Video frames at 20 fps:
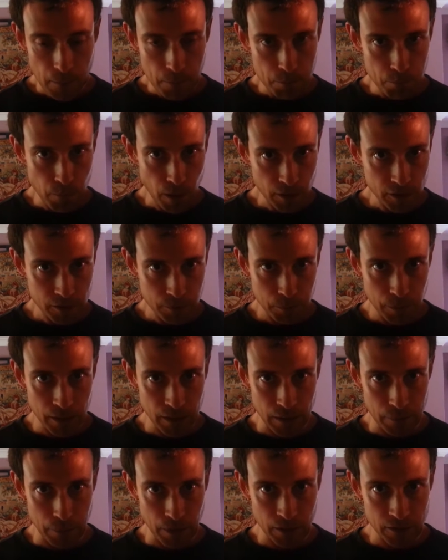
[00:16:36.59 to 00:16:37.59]
must be
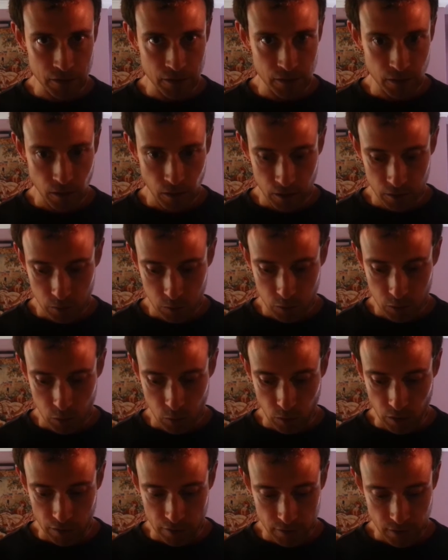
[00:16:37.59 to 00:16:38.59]
the best societal
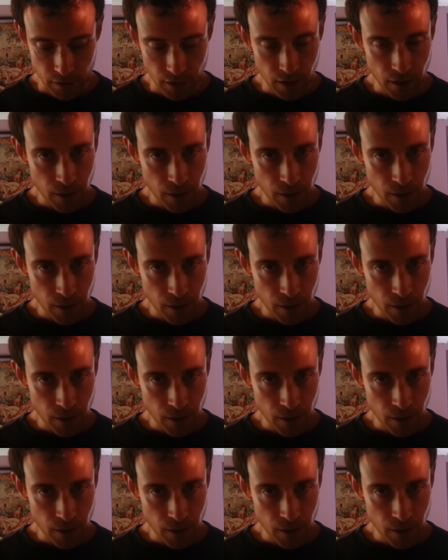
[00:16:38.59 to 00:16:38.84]
choice,